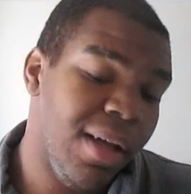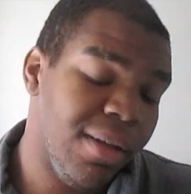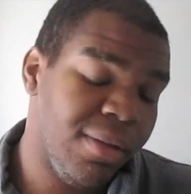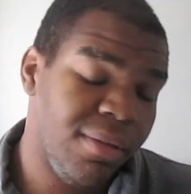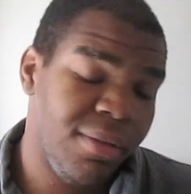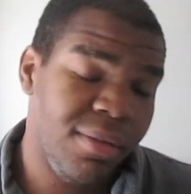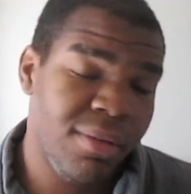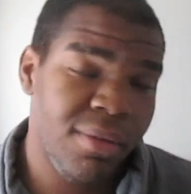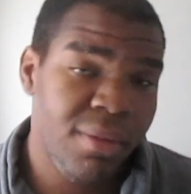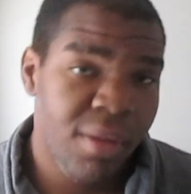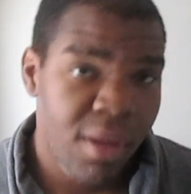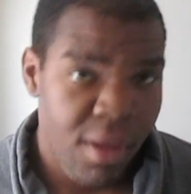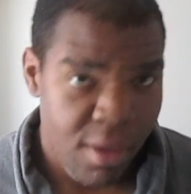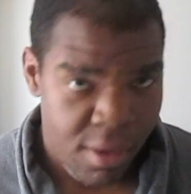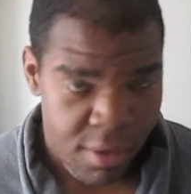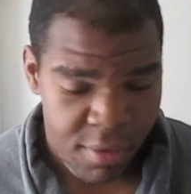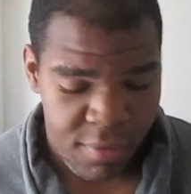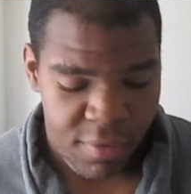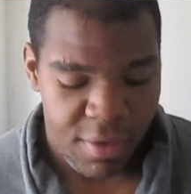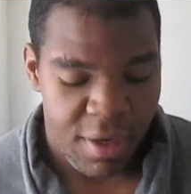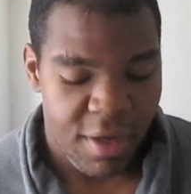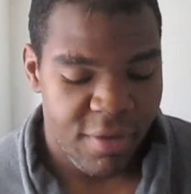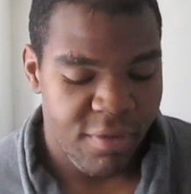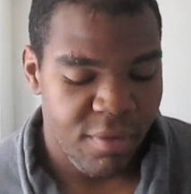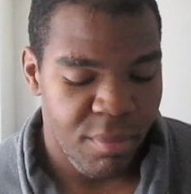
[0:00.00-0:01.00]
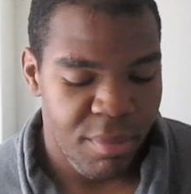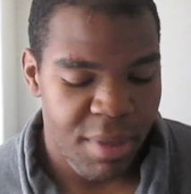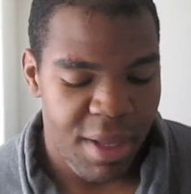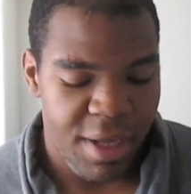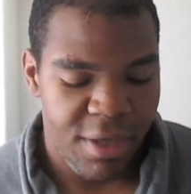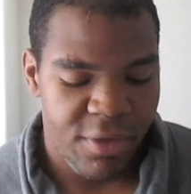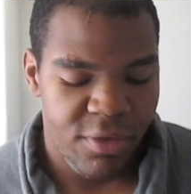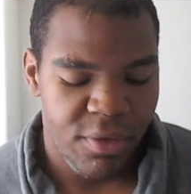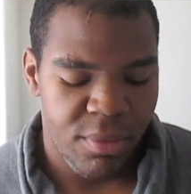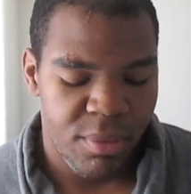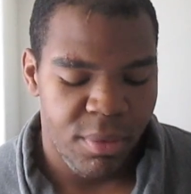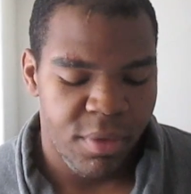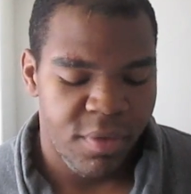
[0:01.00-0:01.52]
So that's the Black
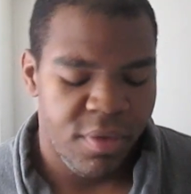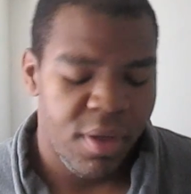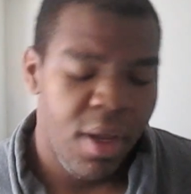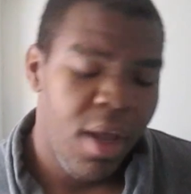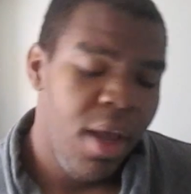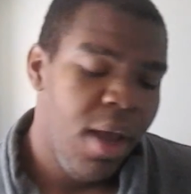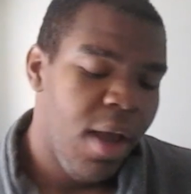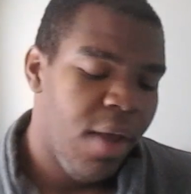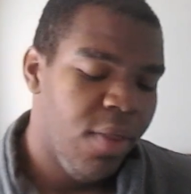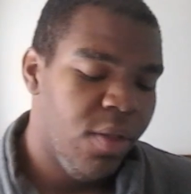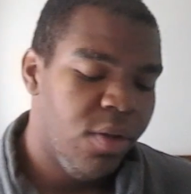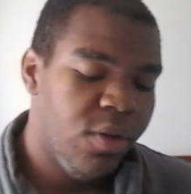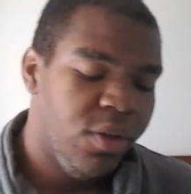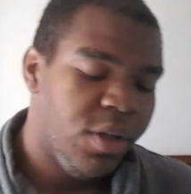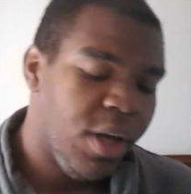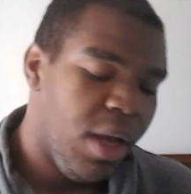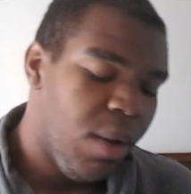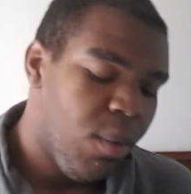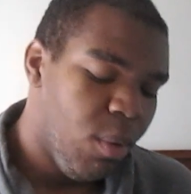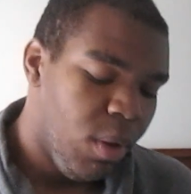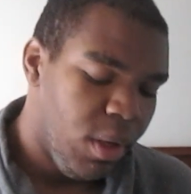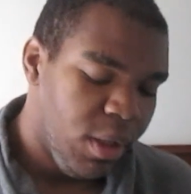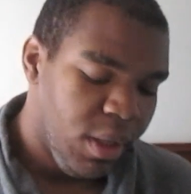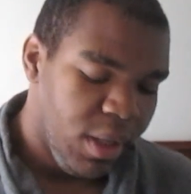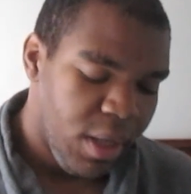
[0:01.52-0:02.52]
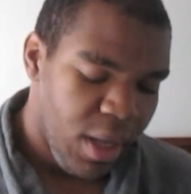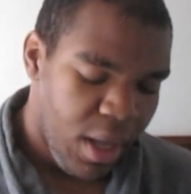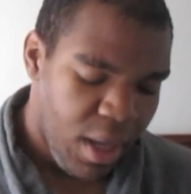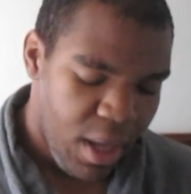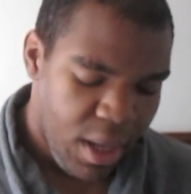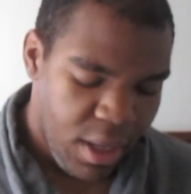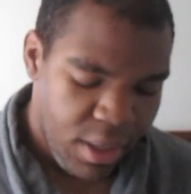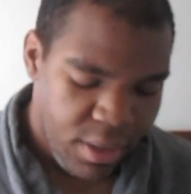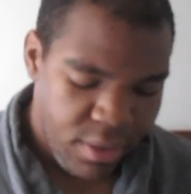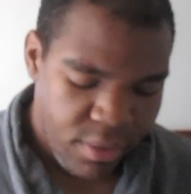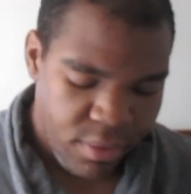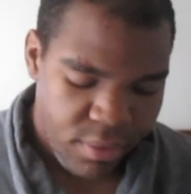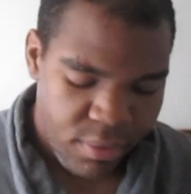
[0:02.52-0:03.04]
Tribbles. And the
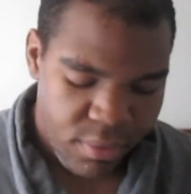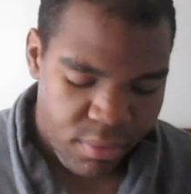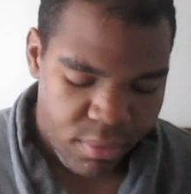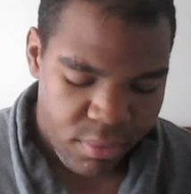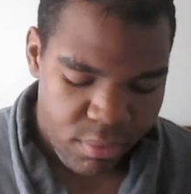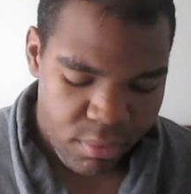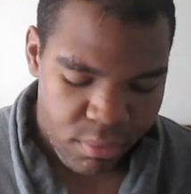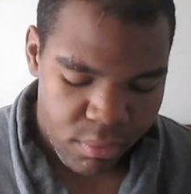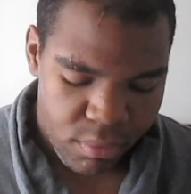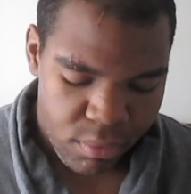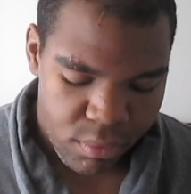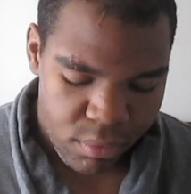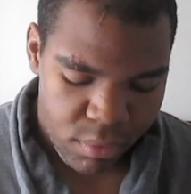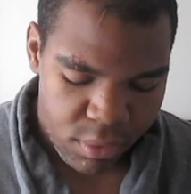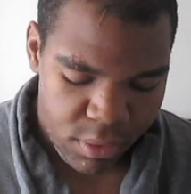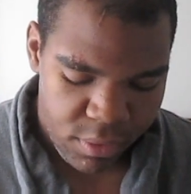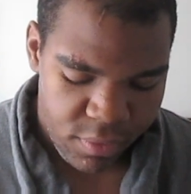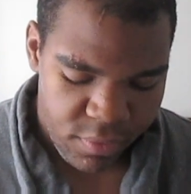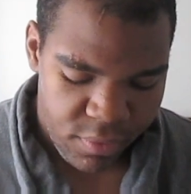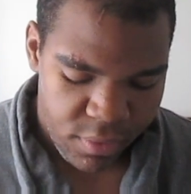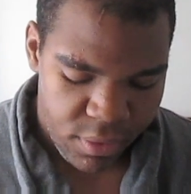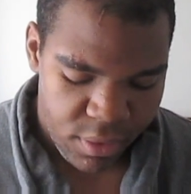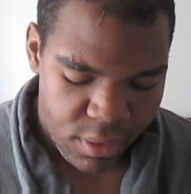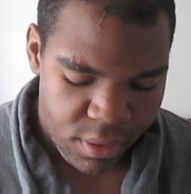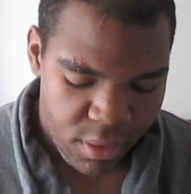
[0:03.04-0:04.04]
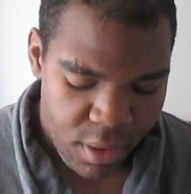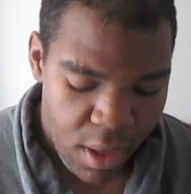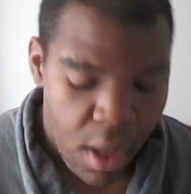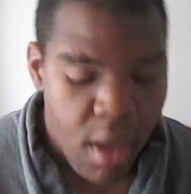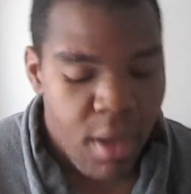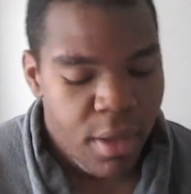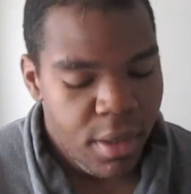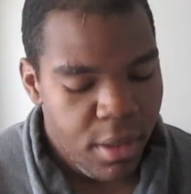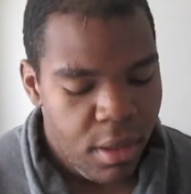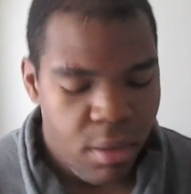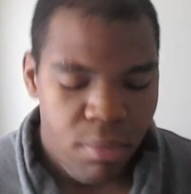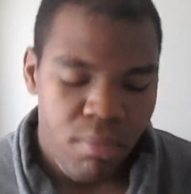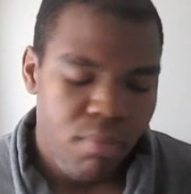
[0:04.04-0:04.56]
J1Con, let's see.
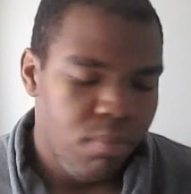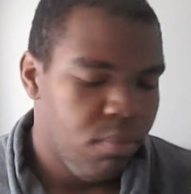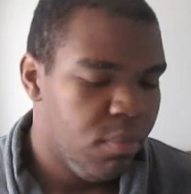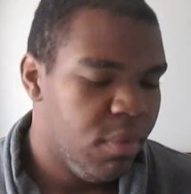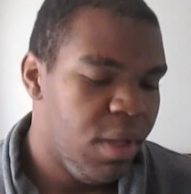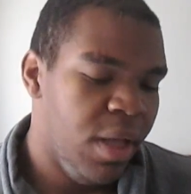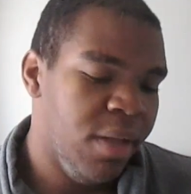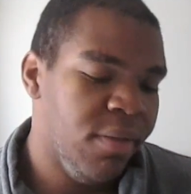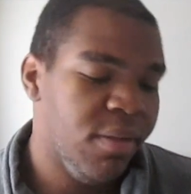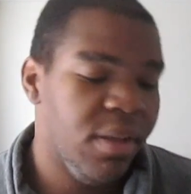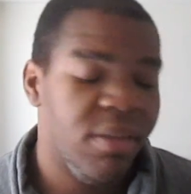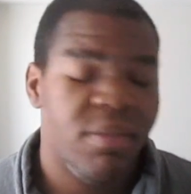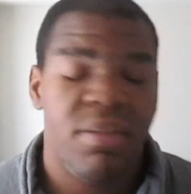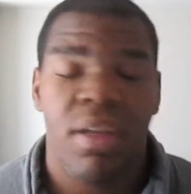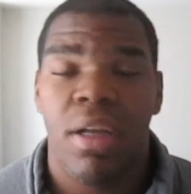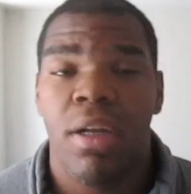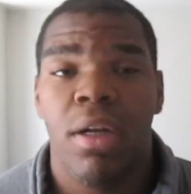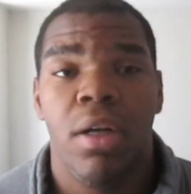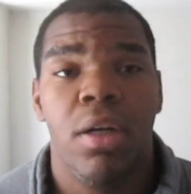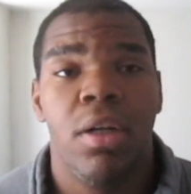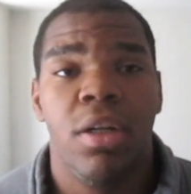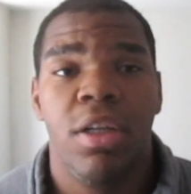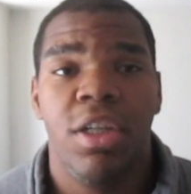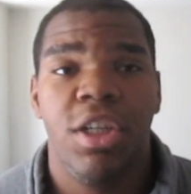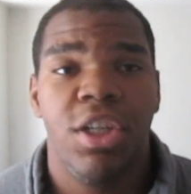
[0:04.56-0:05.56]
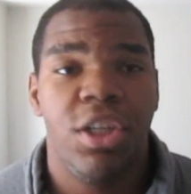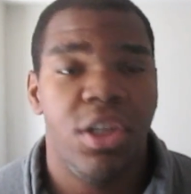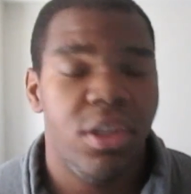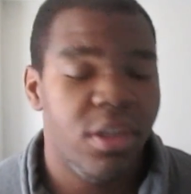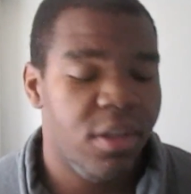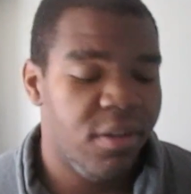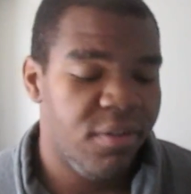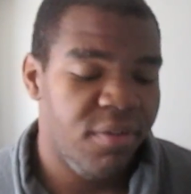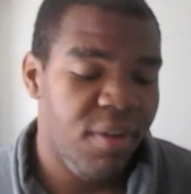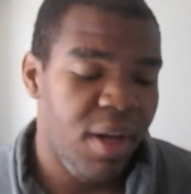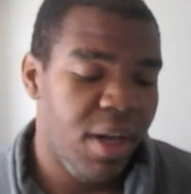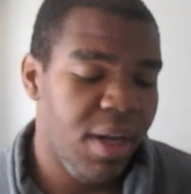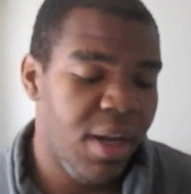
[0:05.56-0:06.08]
Yep, as I said earlier, you can
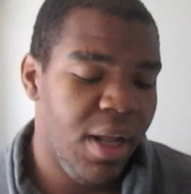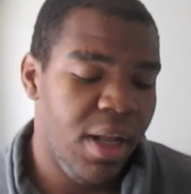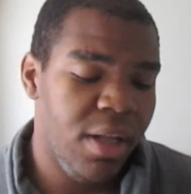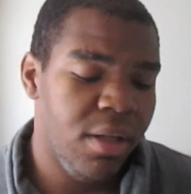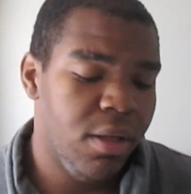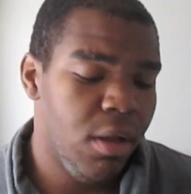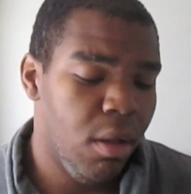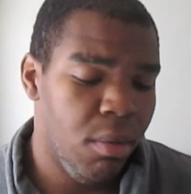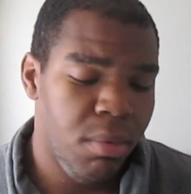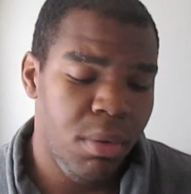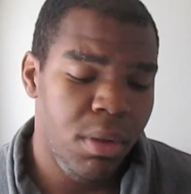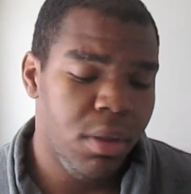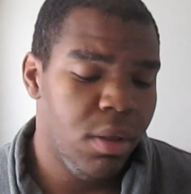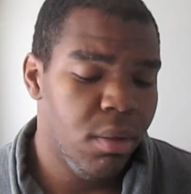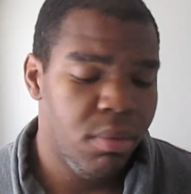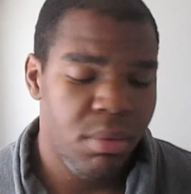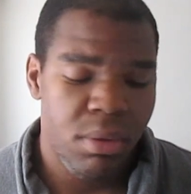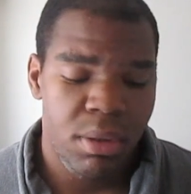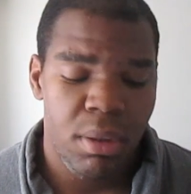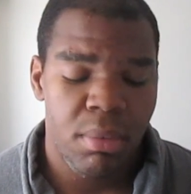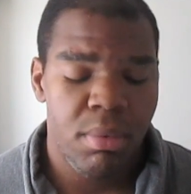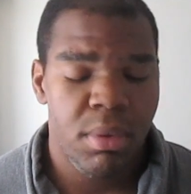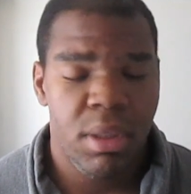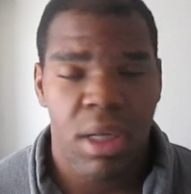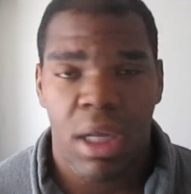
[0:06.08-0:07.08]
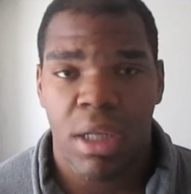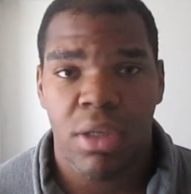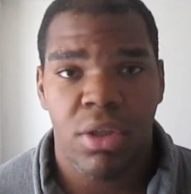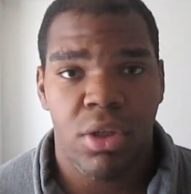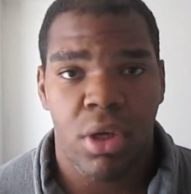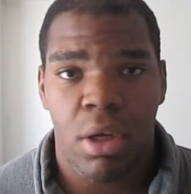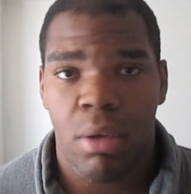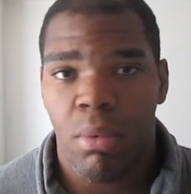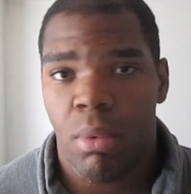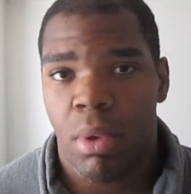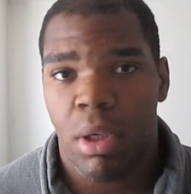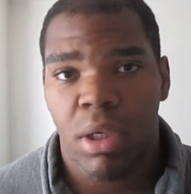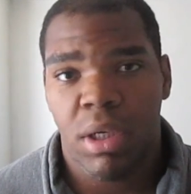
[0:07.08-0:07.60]
just find it at
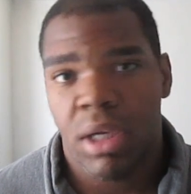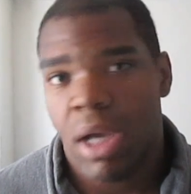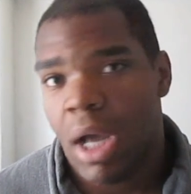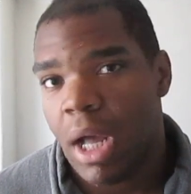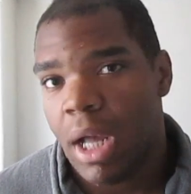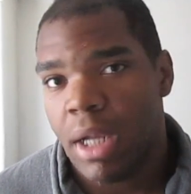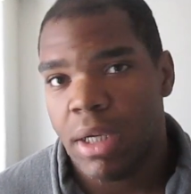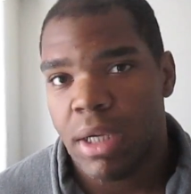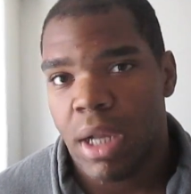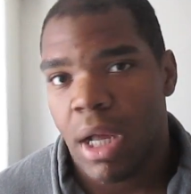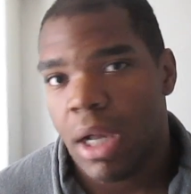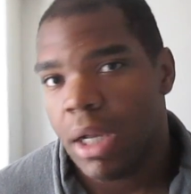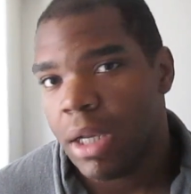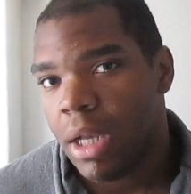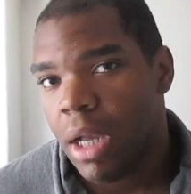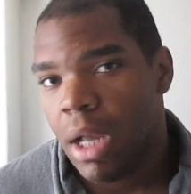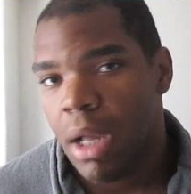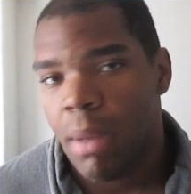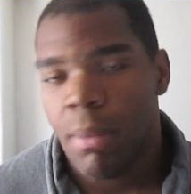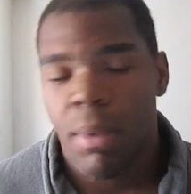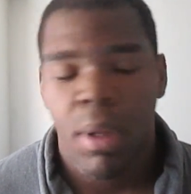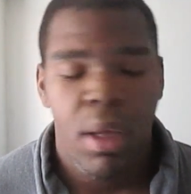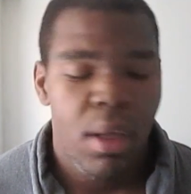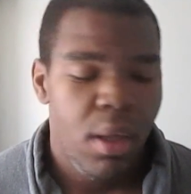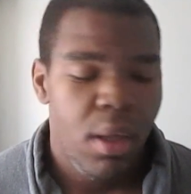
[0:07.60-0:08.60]
www.j1con.com.